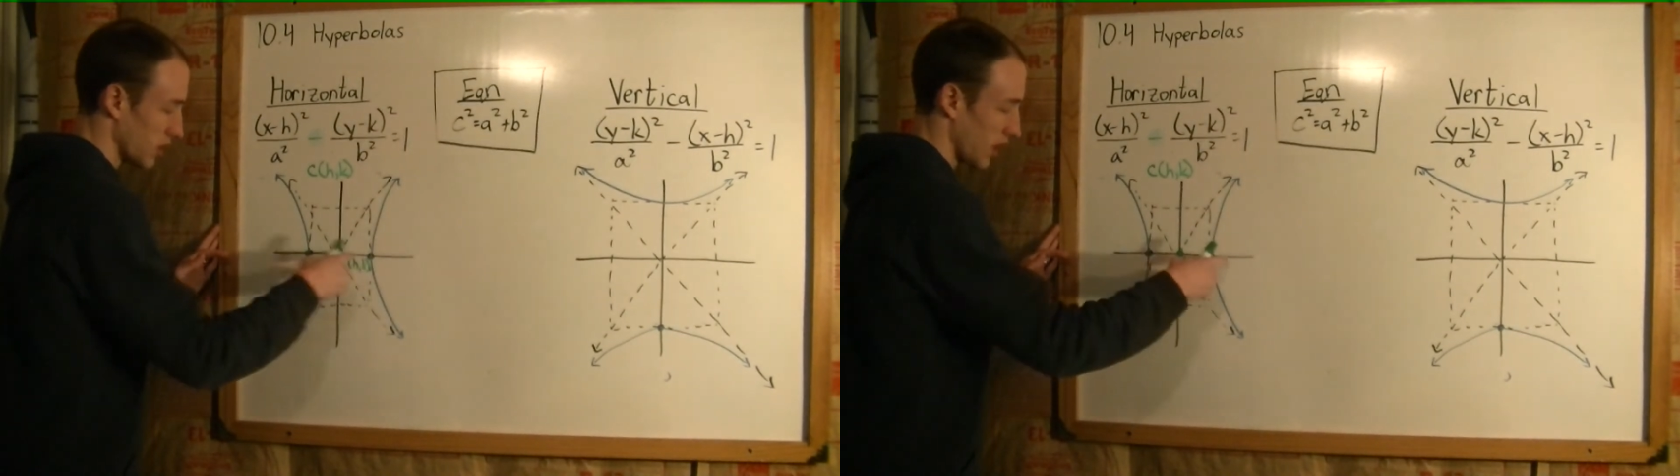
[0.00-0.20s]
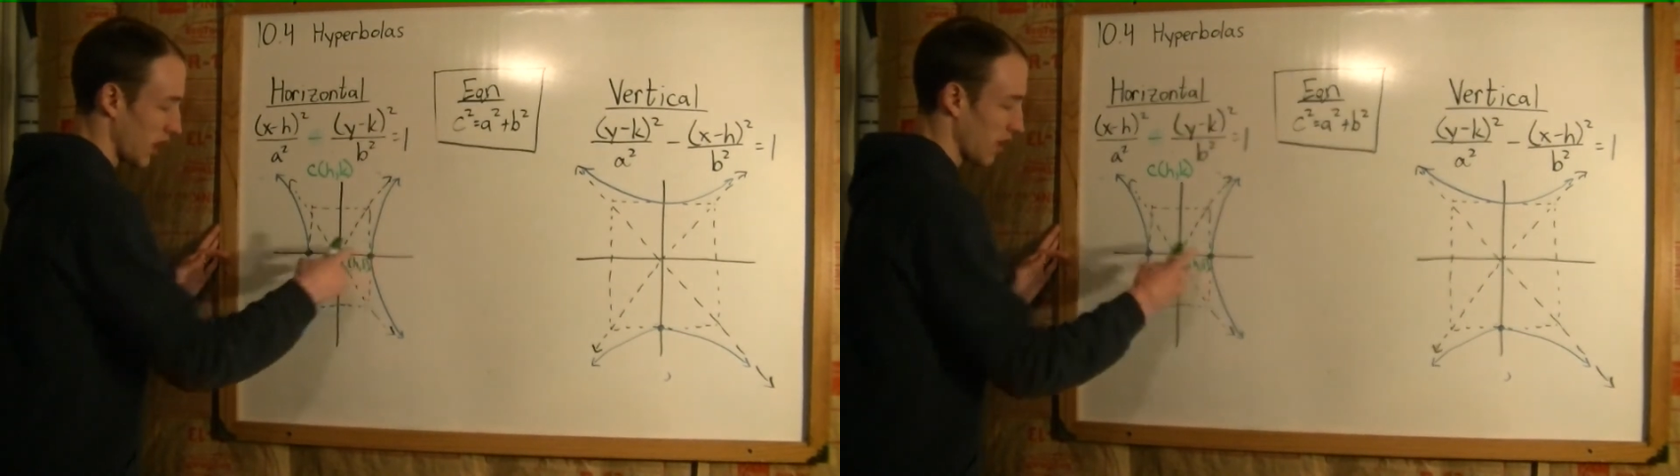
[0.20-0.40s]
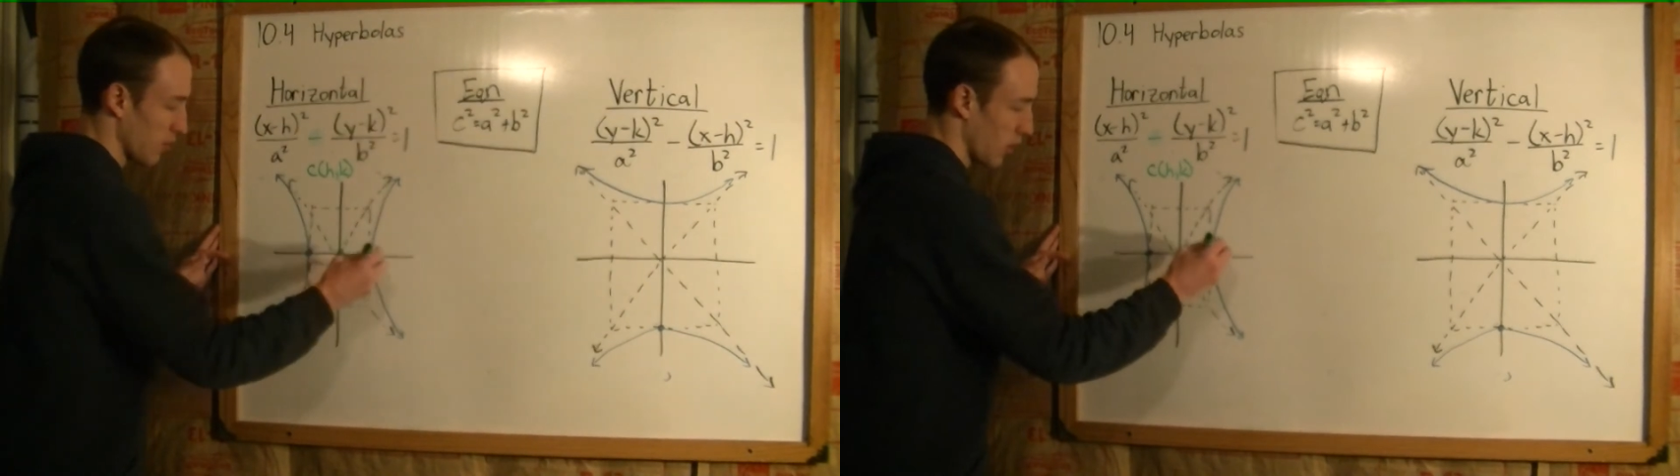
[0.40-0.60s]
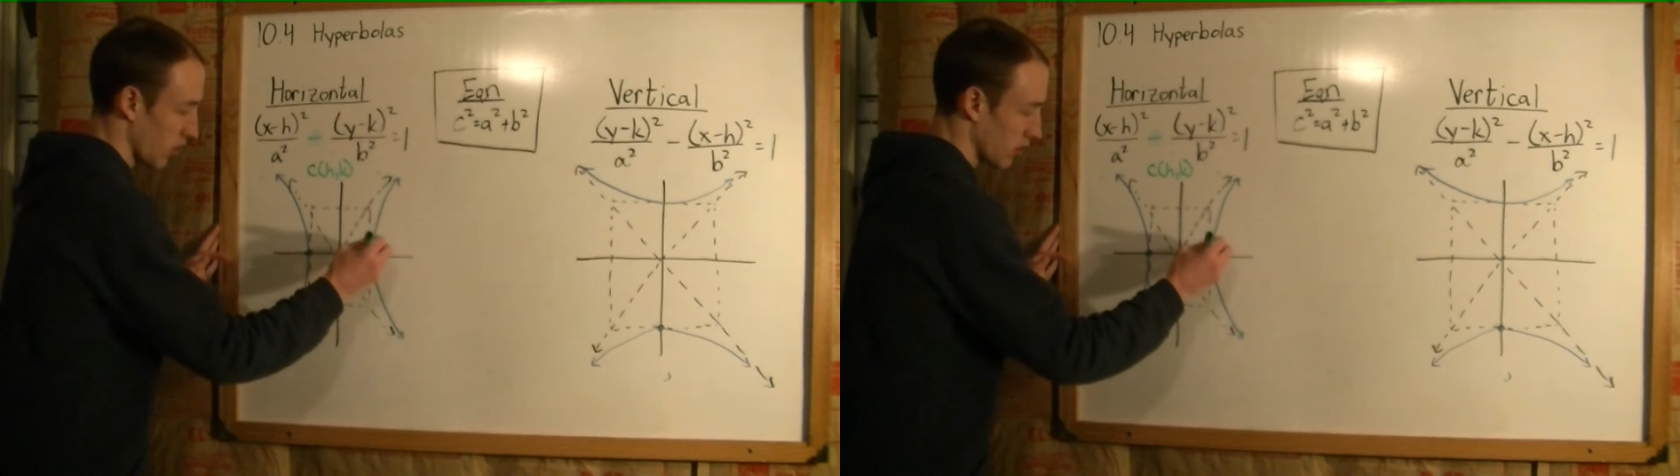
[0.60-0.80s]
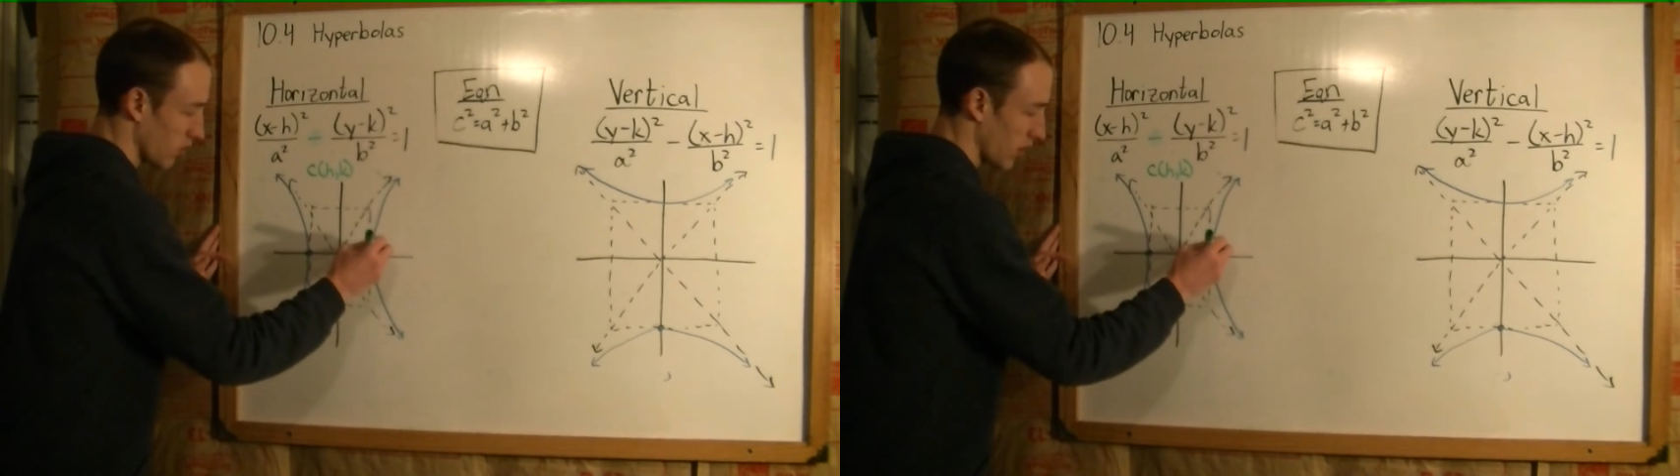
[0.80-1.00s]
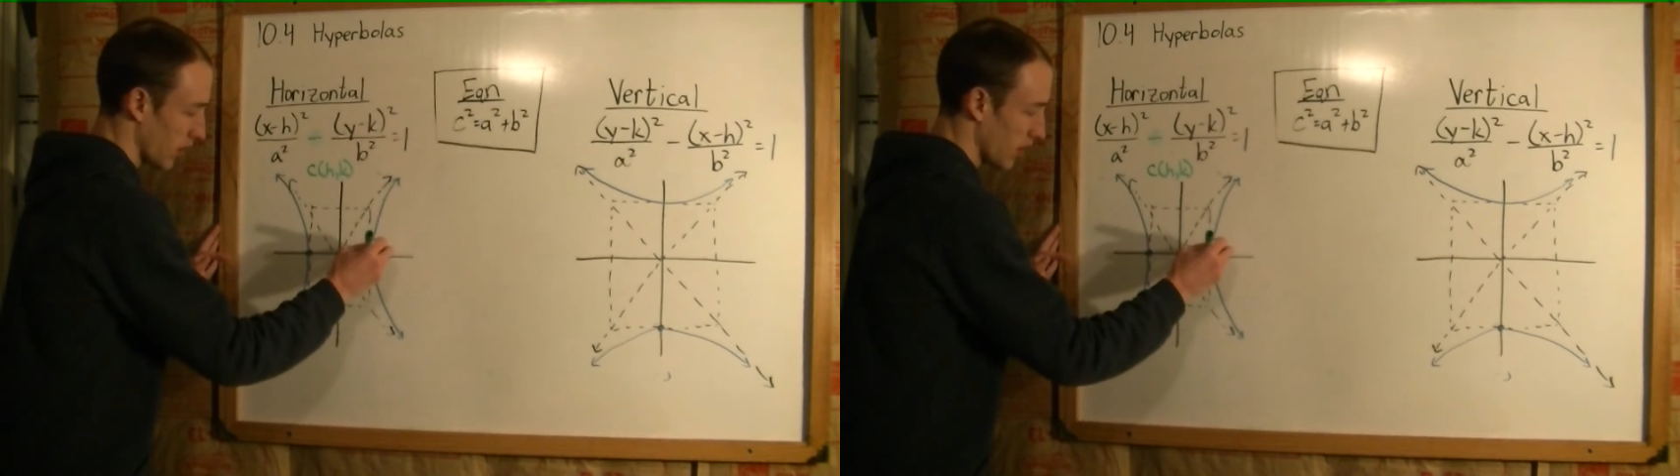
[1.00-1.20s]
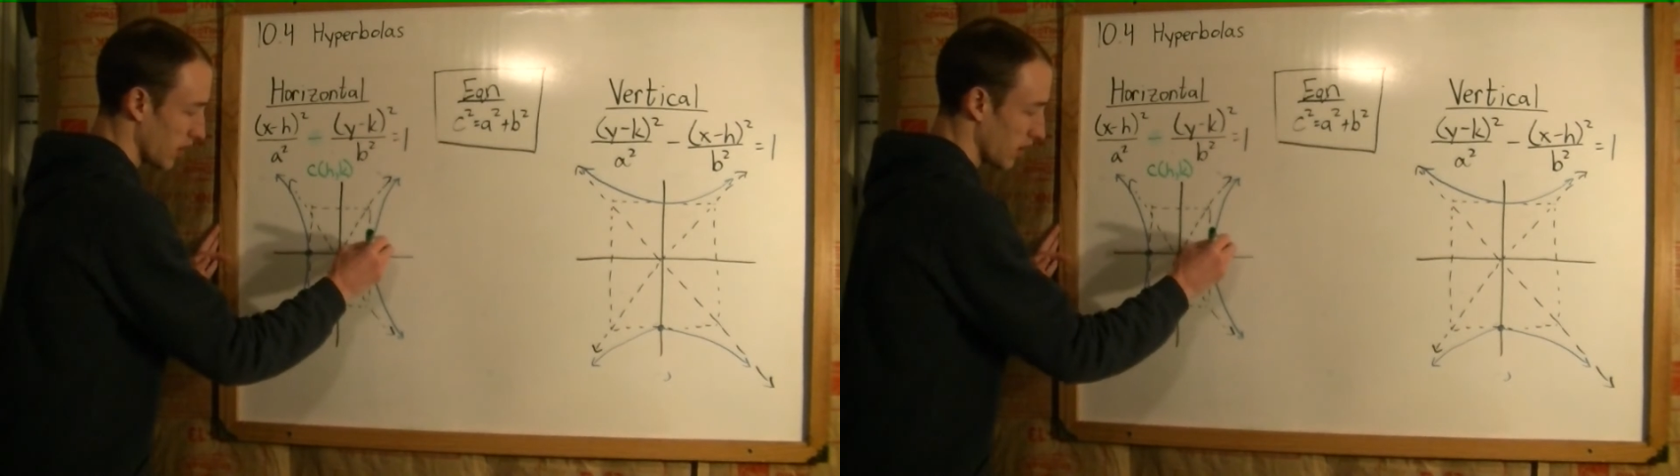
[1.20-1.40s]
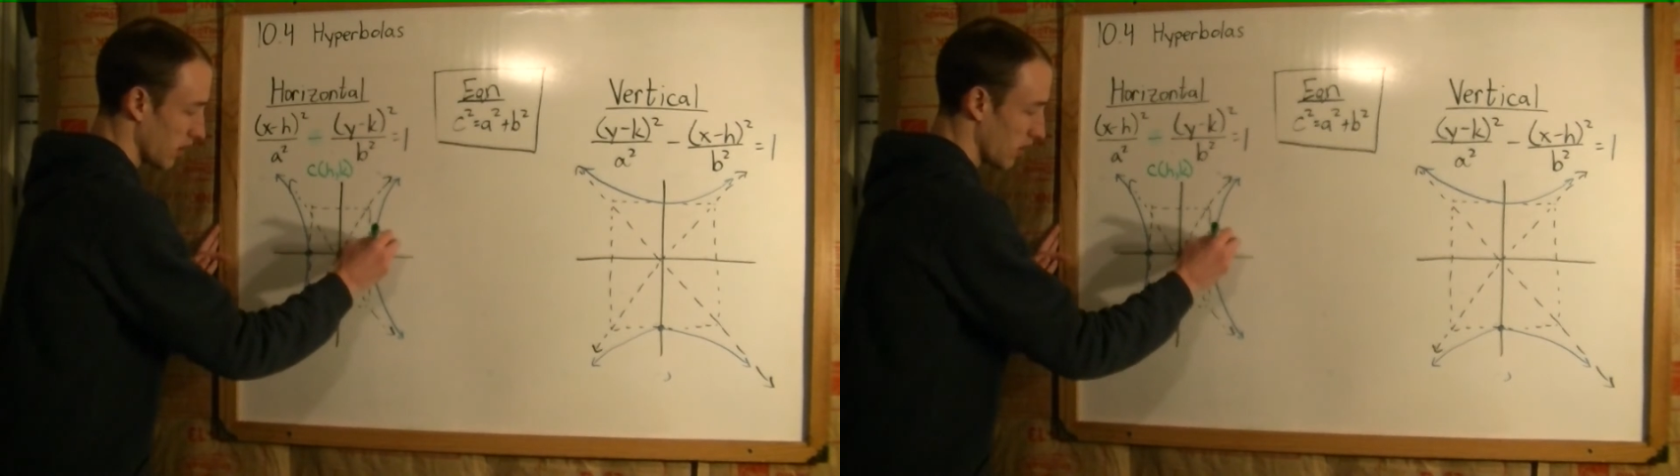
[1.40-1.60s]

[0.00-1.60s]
have marked right here,